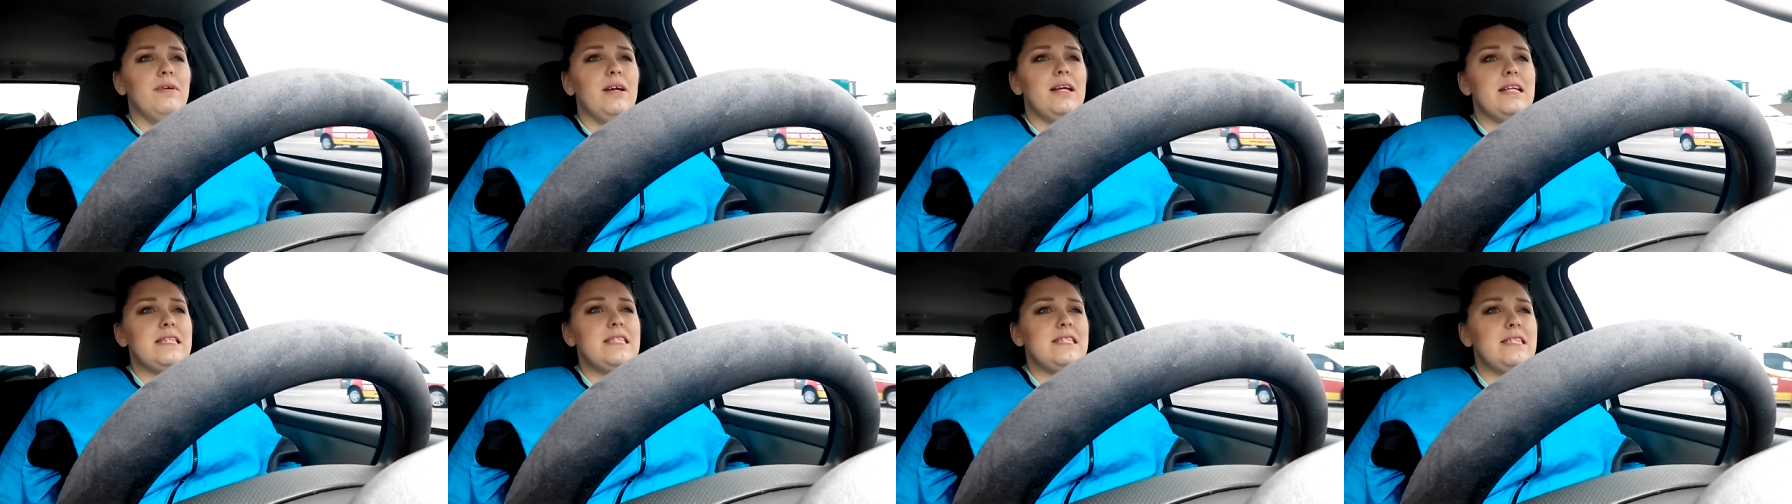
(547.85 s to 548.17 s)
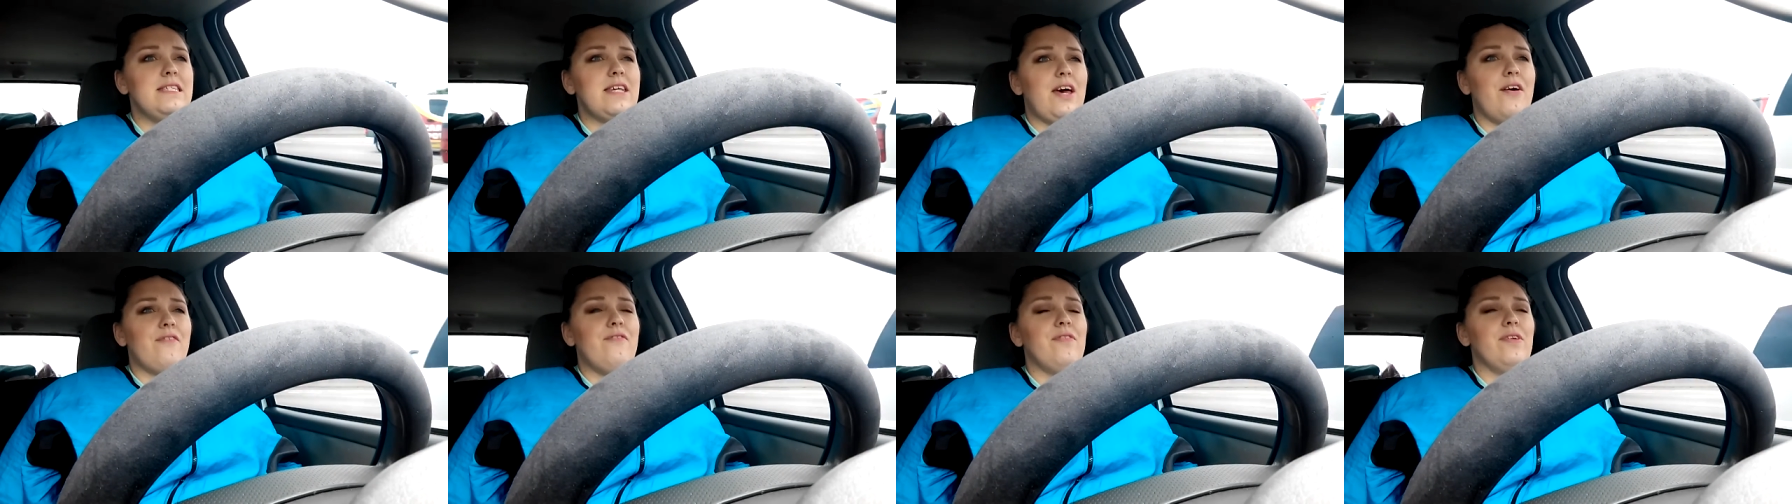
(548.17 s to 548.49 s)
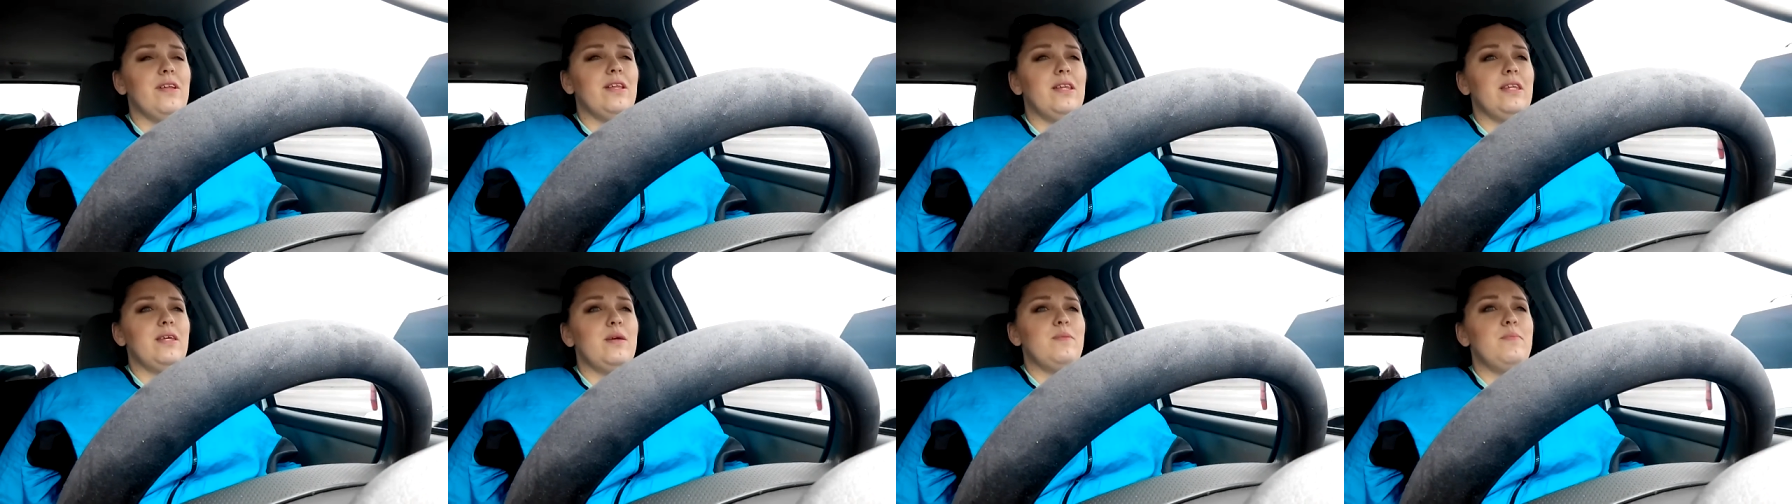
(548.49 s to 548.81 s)
it's
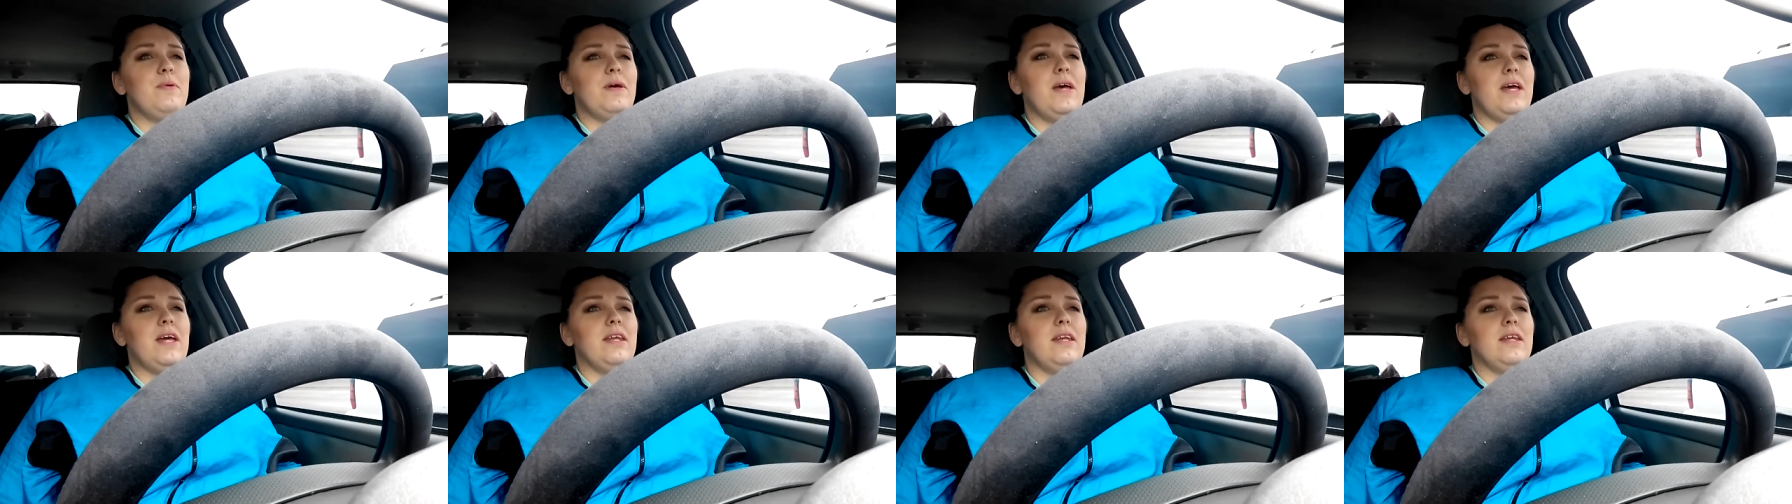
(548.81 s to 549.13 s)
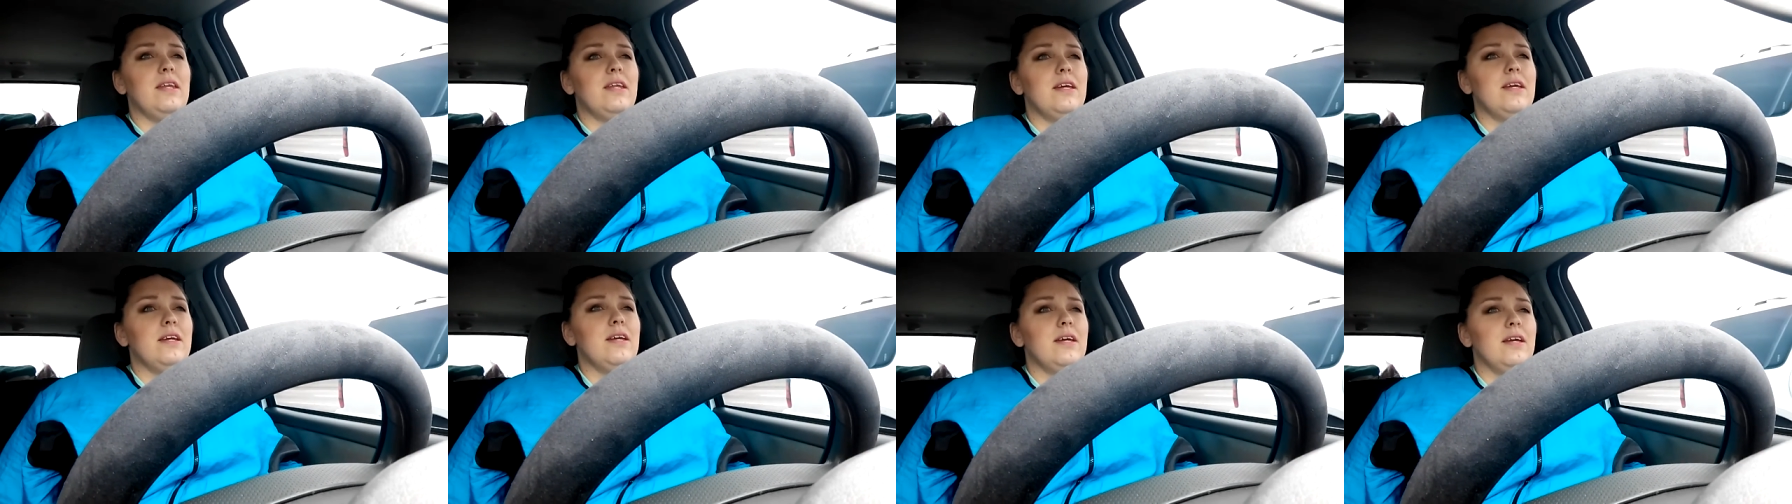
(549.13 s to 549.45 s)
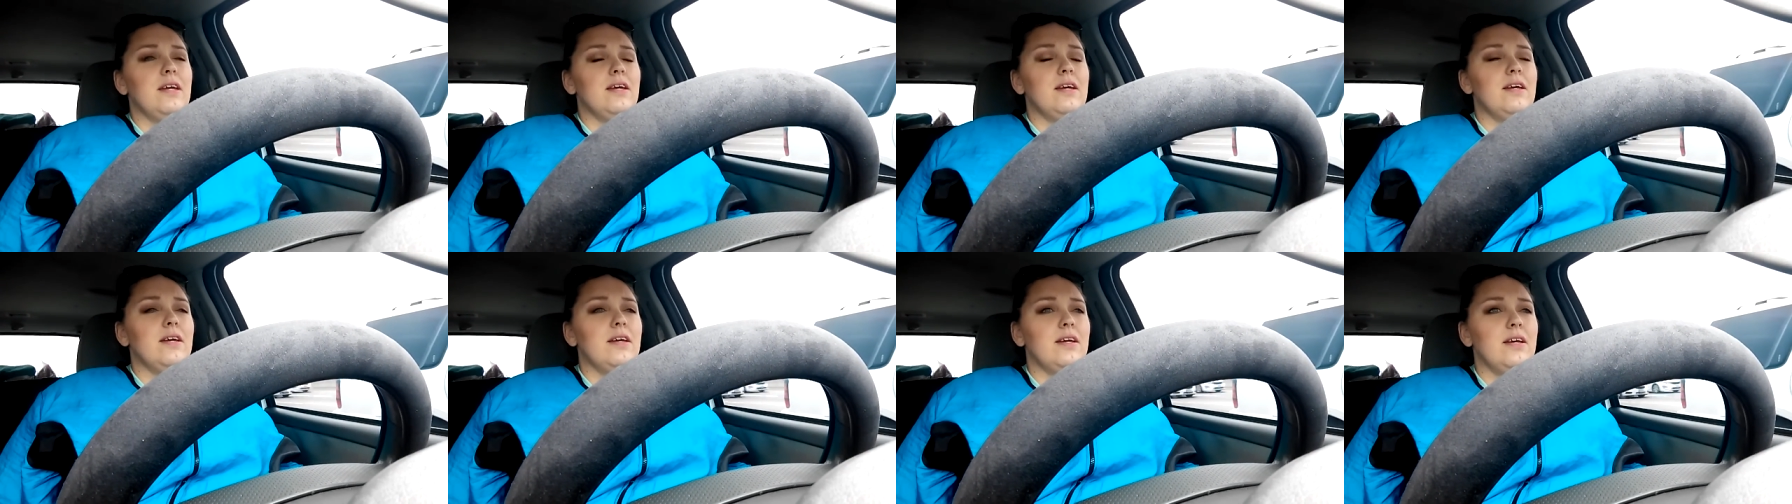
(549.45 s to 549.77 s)
definitely been
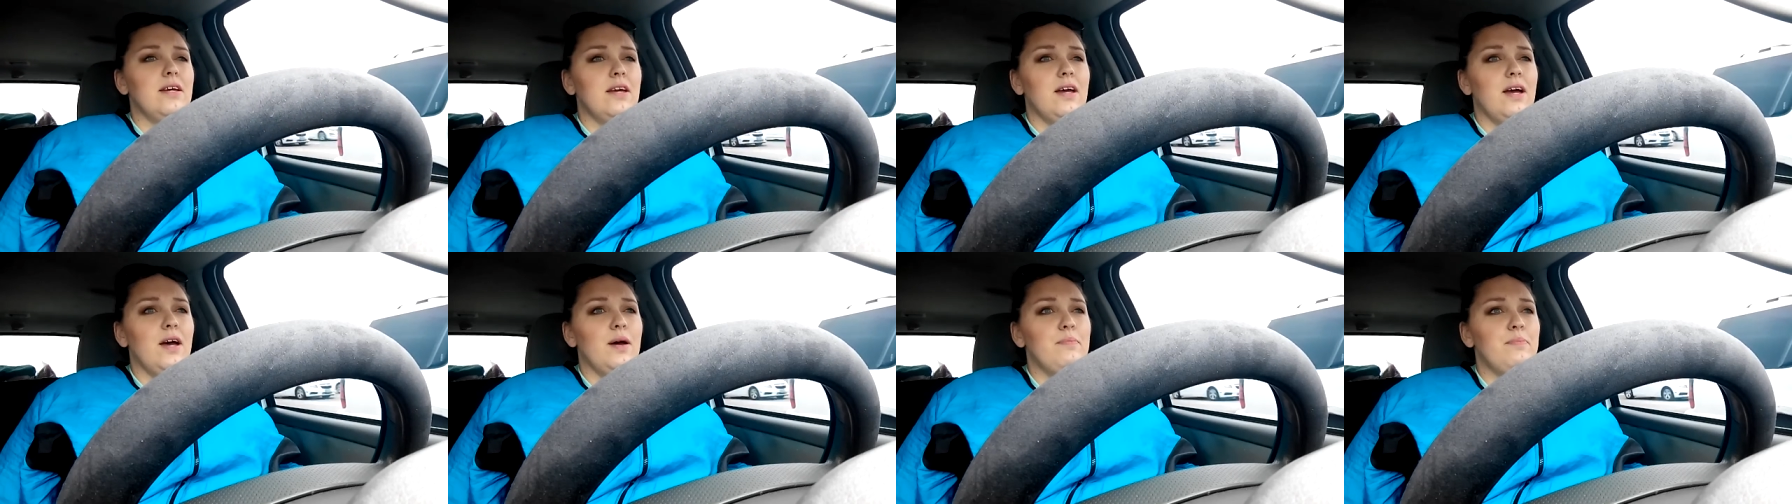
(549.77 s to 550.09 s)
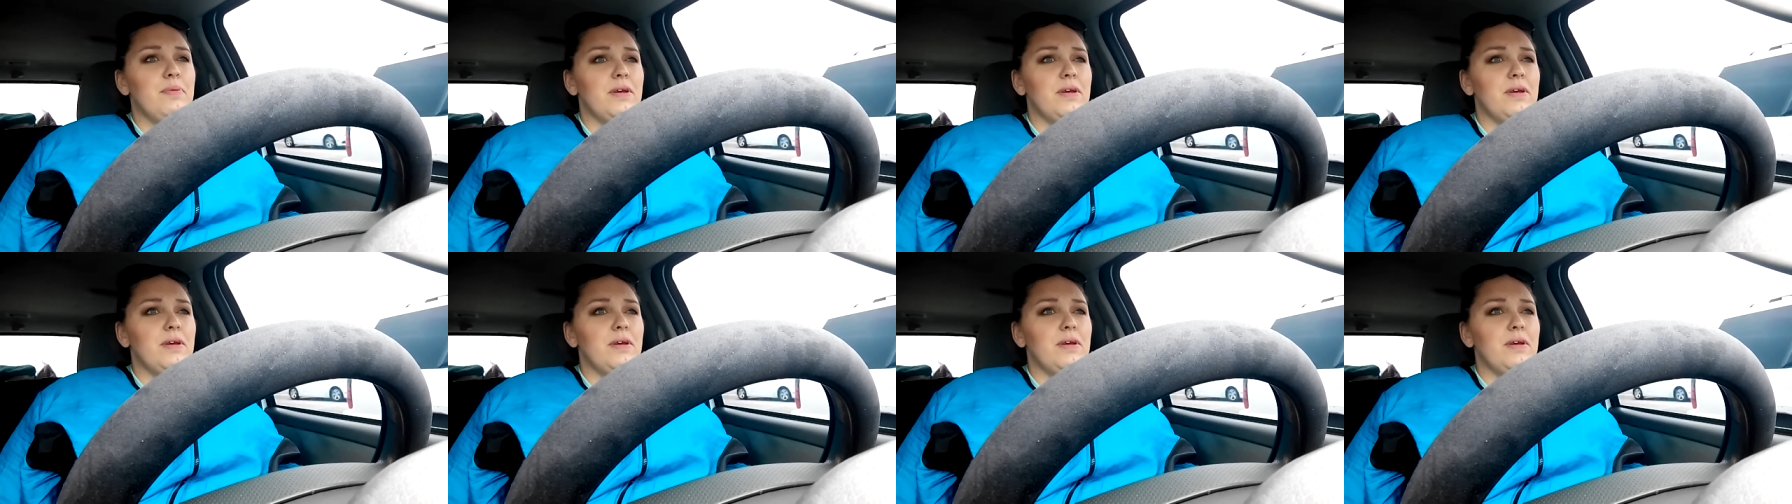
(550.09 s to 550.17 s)
a